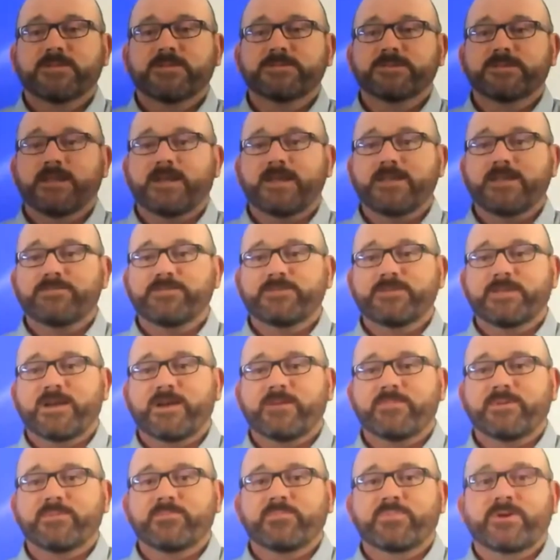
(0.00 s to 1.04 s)
today for the
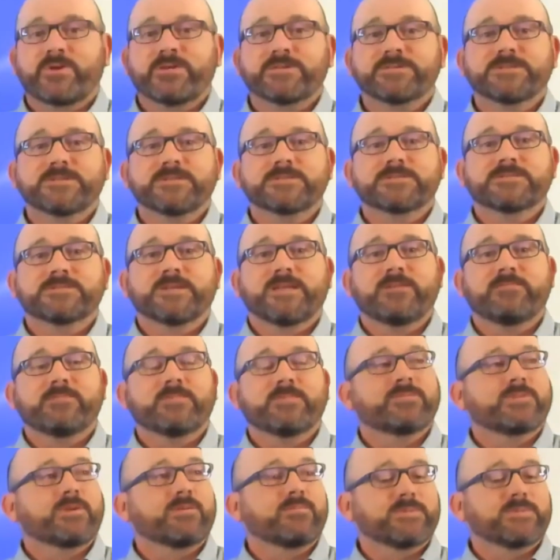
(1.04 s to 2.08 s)
Albion process team,
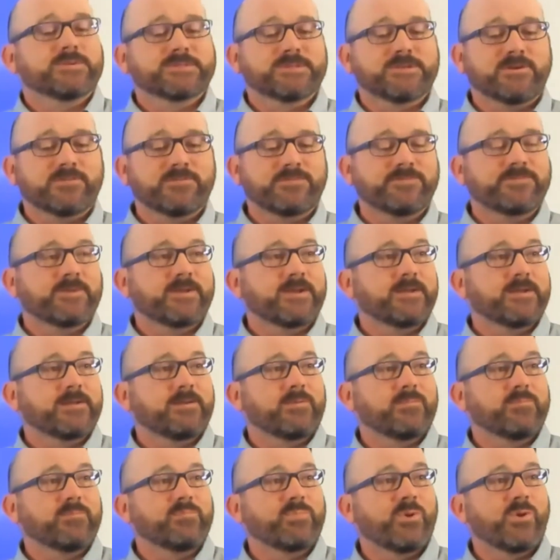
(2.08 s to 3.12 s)
we've got myself,
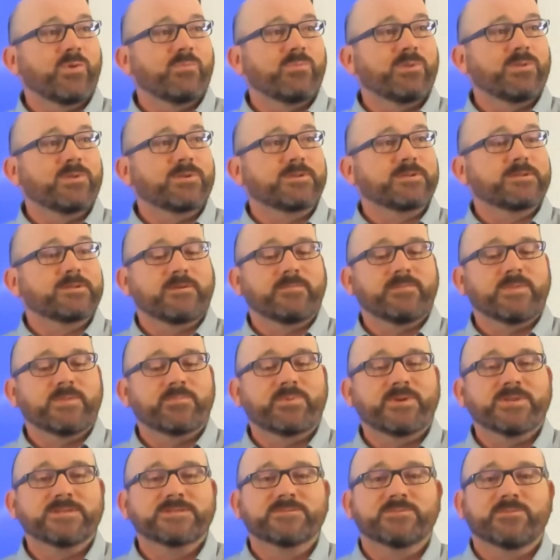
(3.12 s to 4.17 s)
I'm Paul Bullock, I'm the
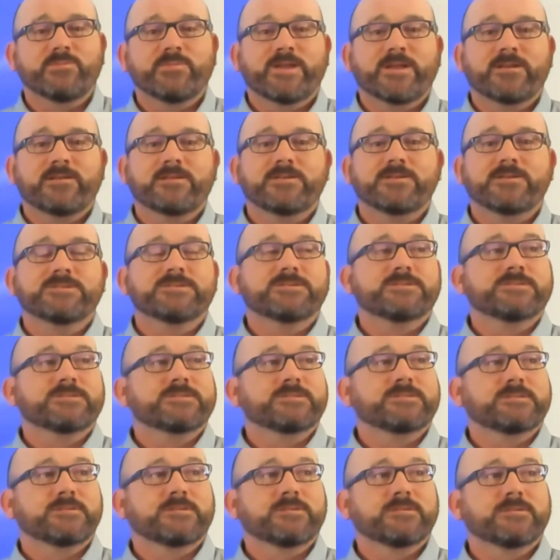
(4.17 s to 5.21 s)
principal metallurgist
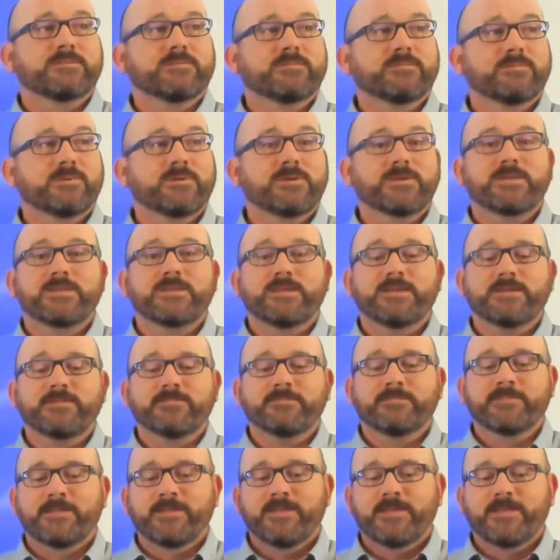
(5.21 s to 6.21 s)
working here.